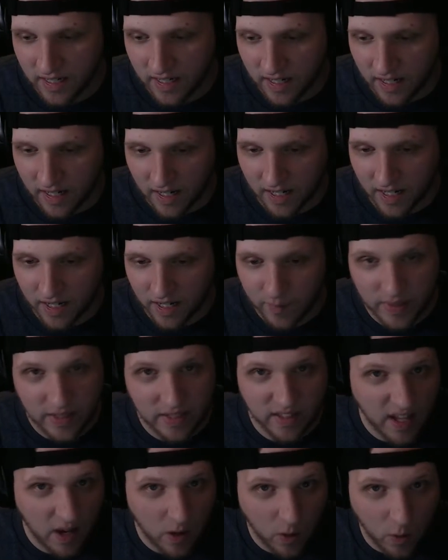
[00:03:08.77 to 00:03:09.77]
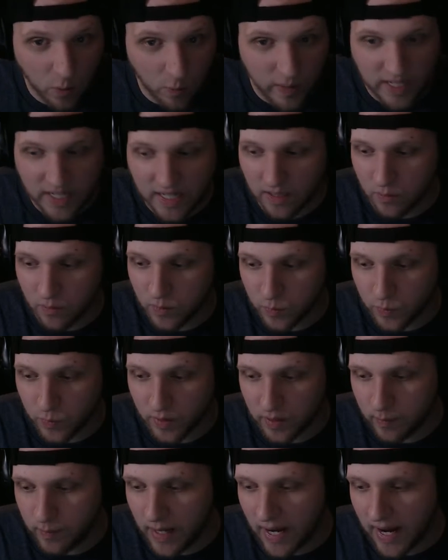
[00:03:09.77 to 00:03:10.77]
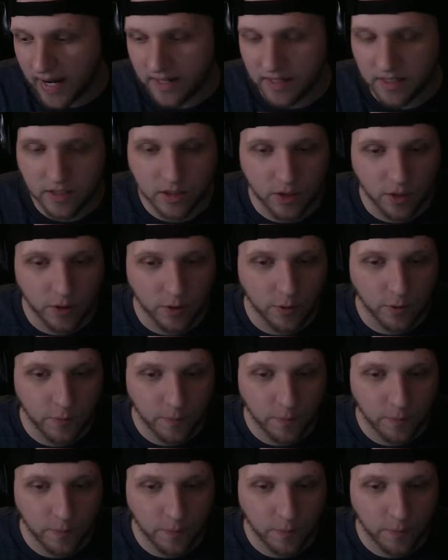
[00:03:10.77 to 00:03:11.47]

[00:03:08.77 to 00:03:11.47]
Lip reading: And then that whole weekend was really bad. And so